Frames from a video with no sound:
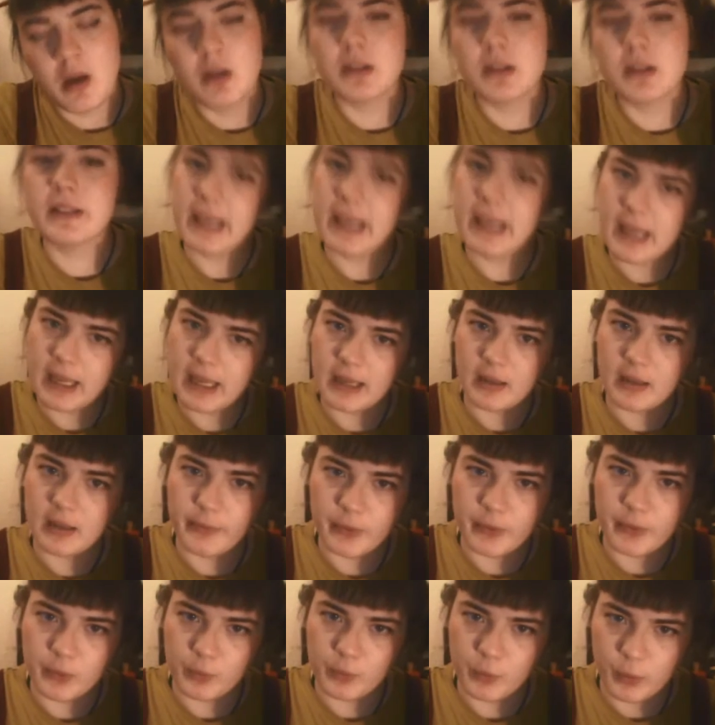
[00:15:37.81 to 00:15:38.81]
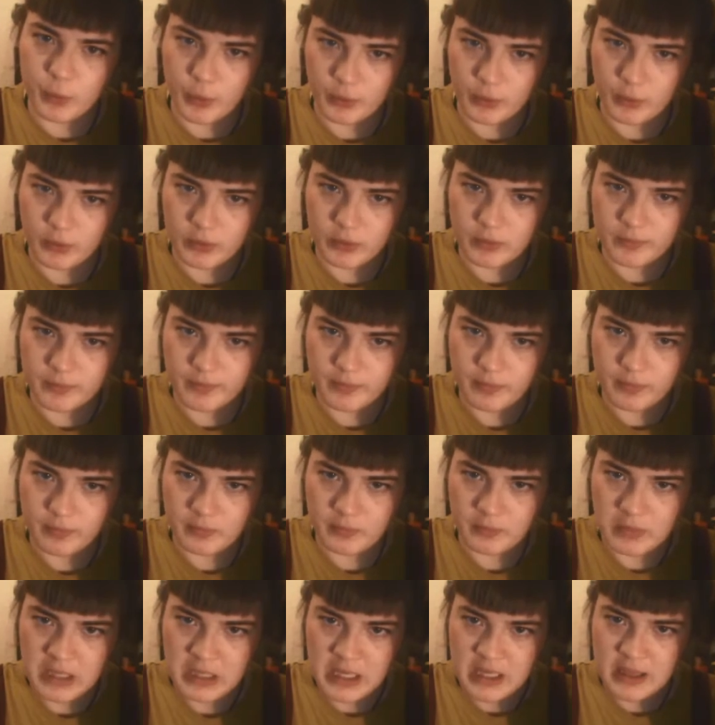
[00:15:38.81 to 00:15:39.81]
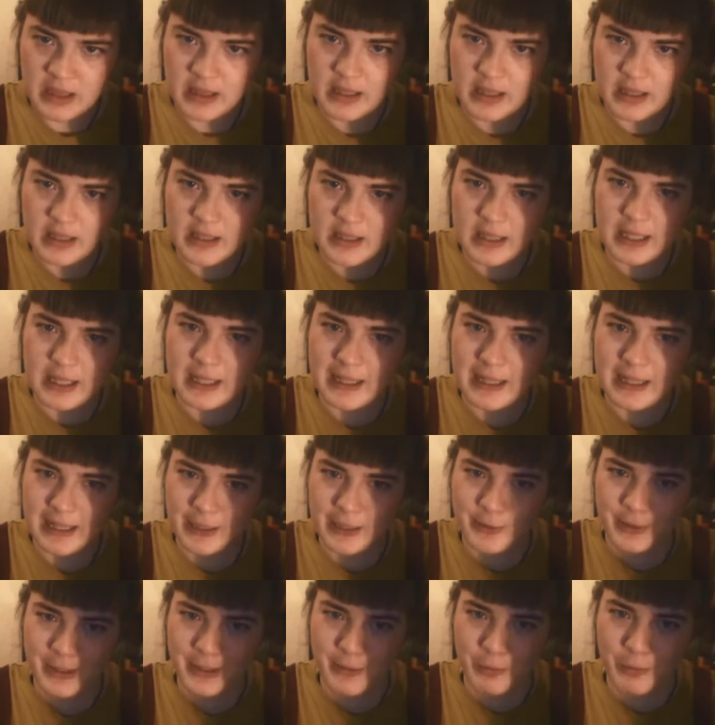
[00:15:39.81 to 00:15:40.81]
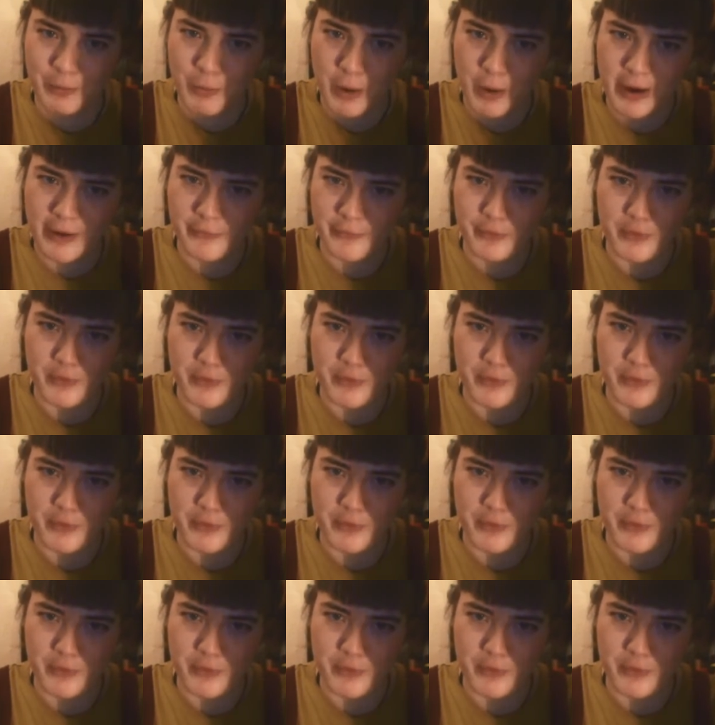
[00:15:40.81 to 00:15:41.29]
Dear Anglophone World, this is literally one of